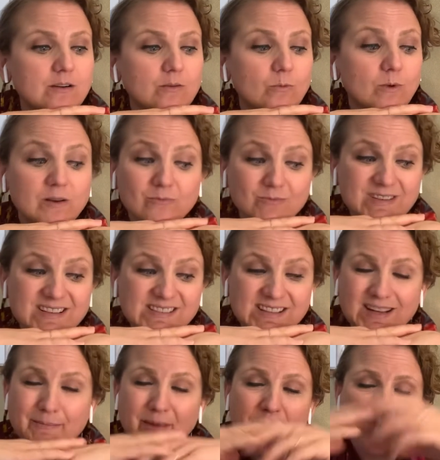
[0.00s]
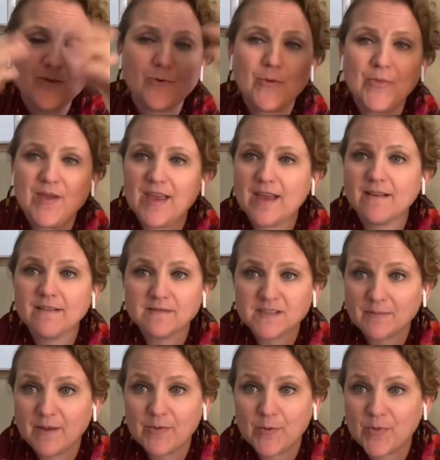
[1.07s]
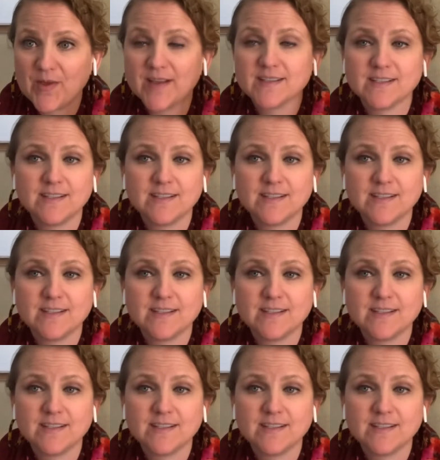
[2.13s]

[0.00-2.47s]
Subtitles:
one reason, and maybe you were thinking of some other things,